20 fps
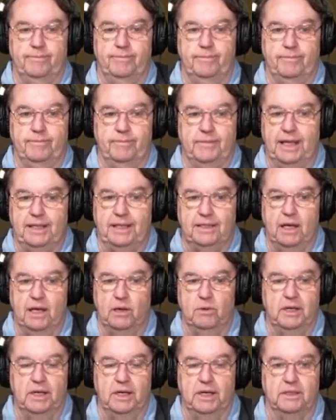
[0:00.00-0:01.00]
That's how
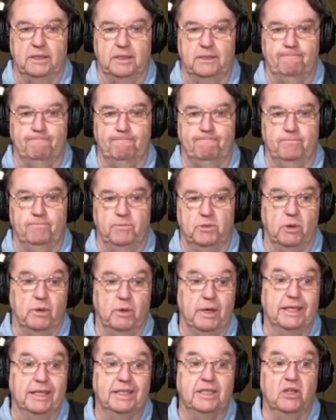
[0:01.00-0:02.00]
it is. So
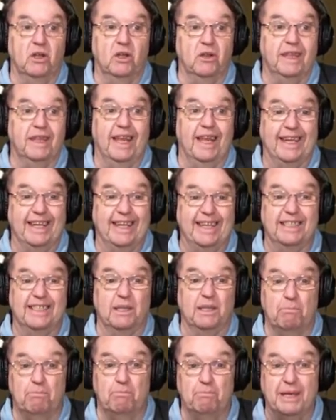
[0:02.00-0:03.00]
it's not like it's
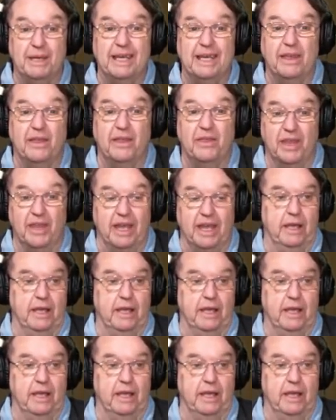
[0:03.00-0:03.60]
a big thing.